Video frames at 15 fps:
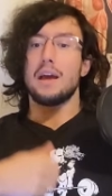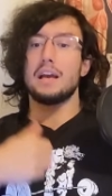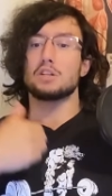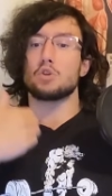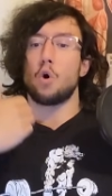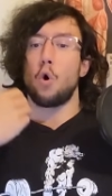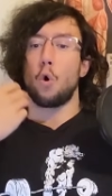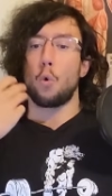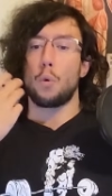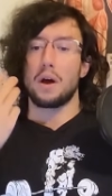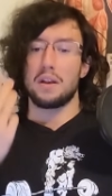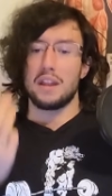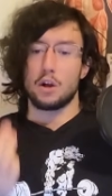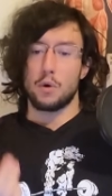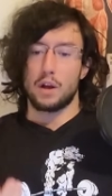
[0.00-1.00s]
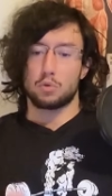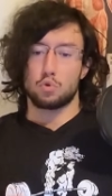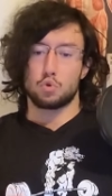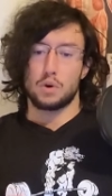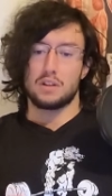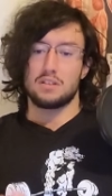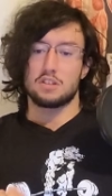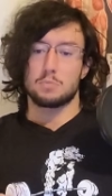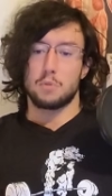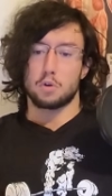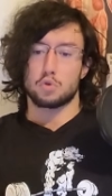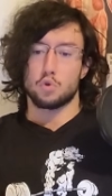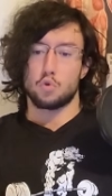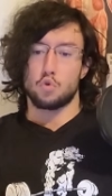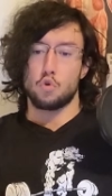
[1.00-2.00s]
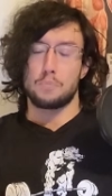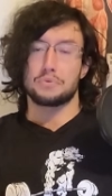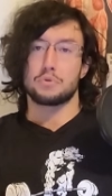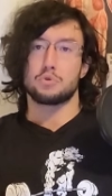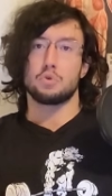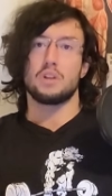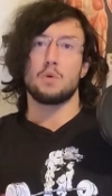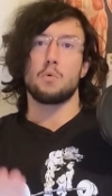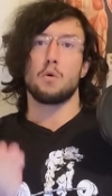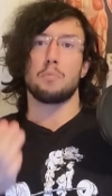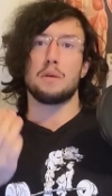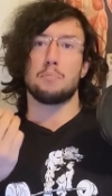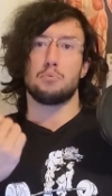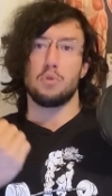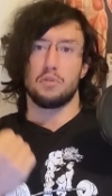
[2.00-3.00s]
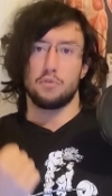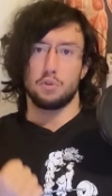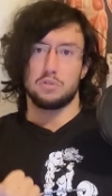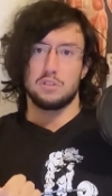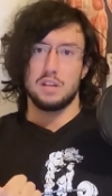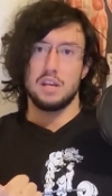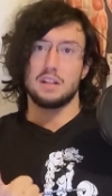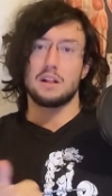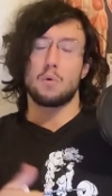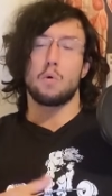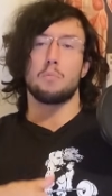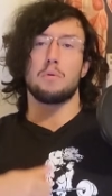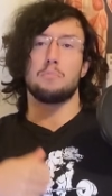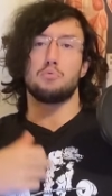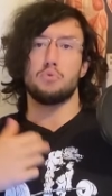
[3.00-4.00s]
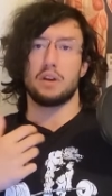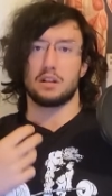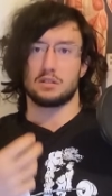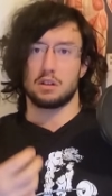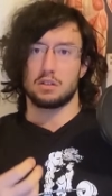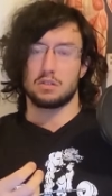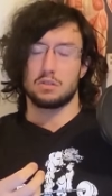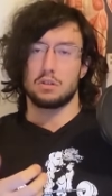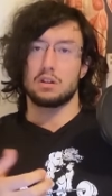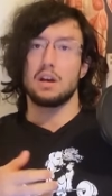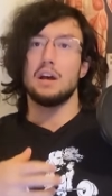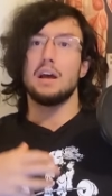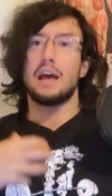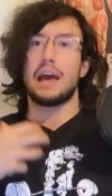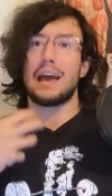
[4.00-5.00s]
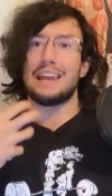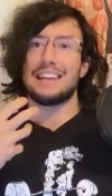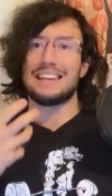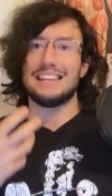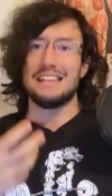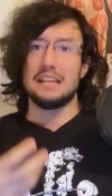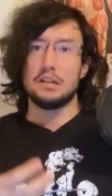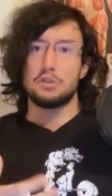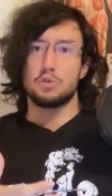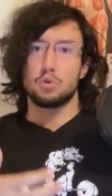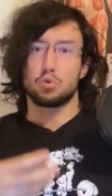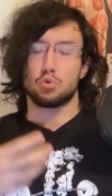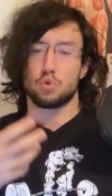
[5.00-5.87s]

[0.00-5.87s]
is already going to train these muscle groups so they will be pre-fatigued, they will be pre-exhausted and easier